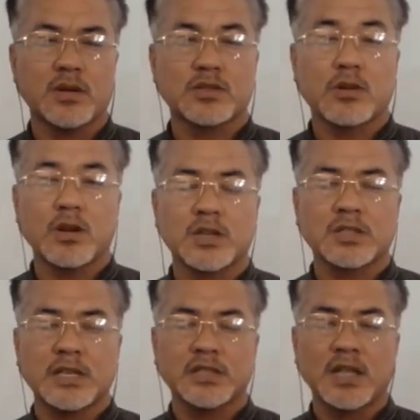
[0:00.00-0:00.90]
scholars
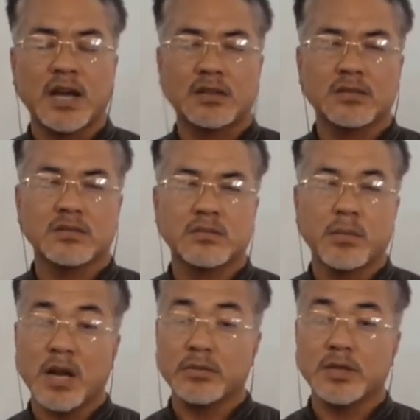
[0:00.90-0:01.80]
says that
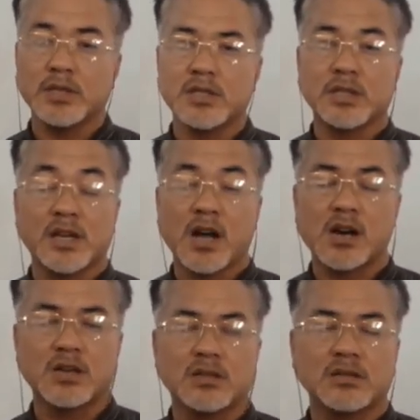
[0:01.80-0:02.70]
management is an
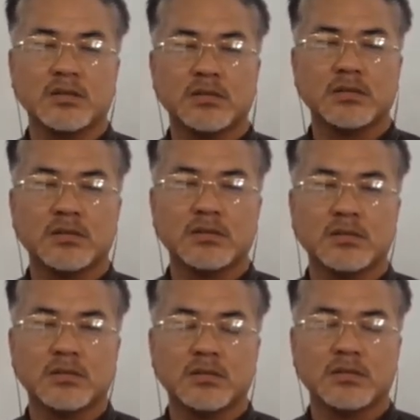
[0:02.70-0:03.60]
art.
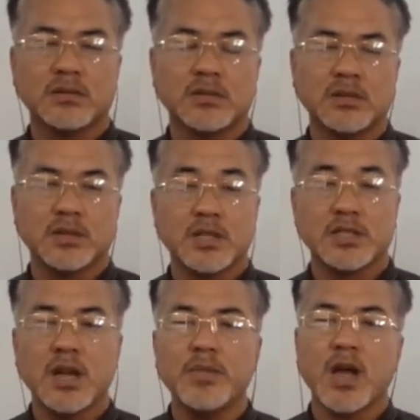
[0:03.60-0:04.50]
In the
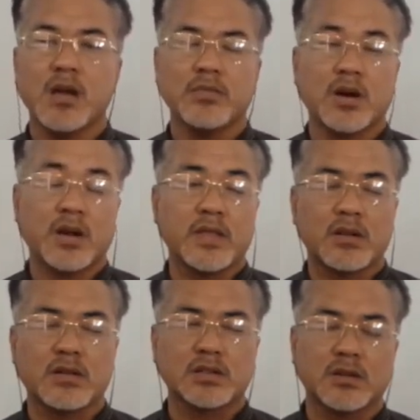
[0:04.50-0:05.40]
same time, other
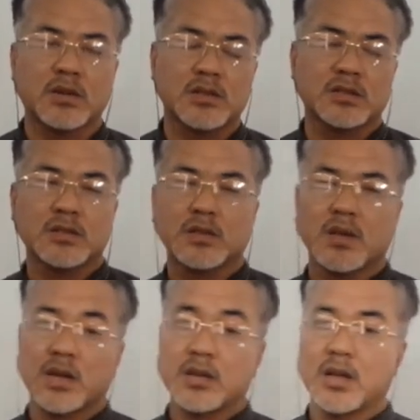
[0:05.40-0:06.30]
scholars,
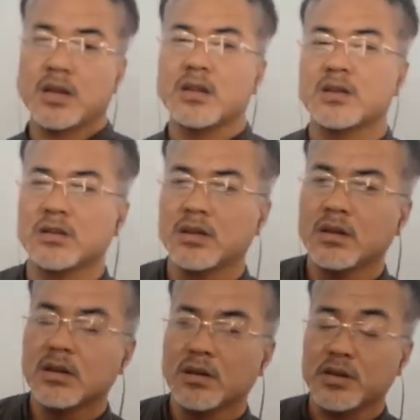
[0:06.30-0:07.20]
another
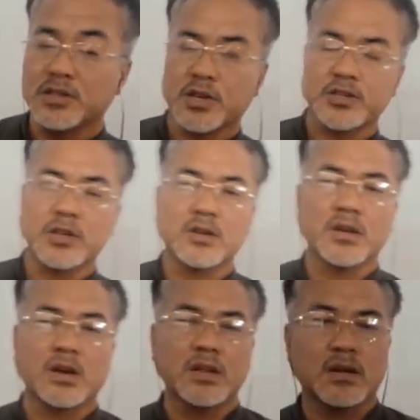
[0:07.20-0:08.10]
researcher,
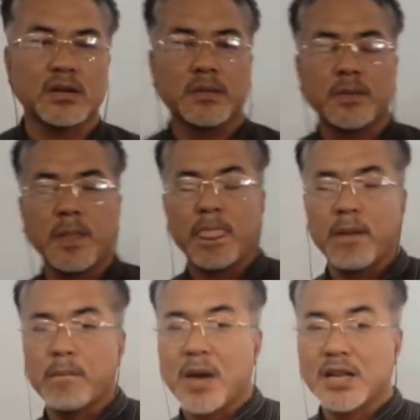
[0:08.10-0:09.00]
another
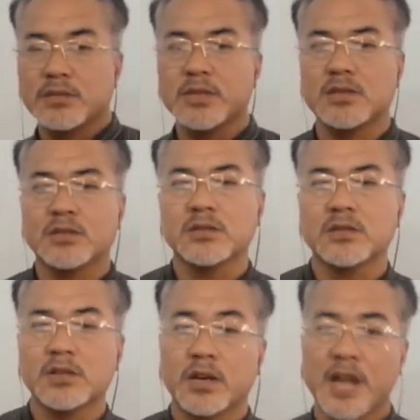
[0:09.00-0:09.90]
management
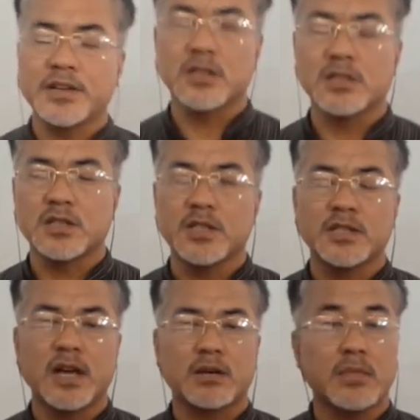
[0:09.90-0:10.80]
writer says
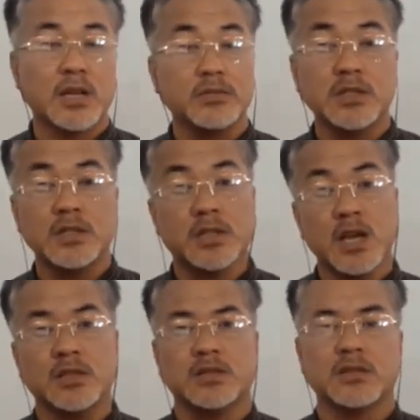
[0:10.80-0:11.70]
that management is a science.